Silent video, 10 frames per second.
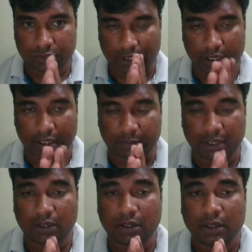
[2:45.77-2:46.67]
I
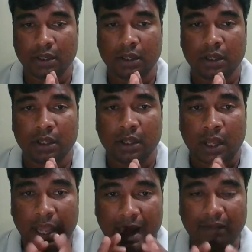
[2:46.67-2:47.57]
repeat,
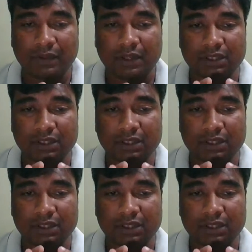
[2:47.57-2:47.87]
having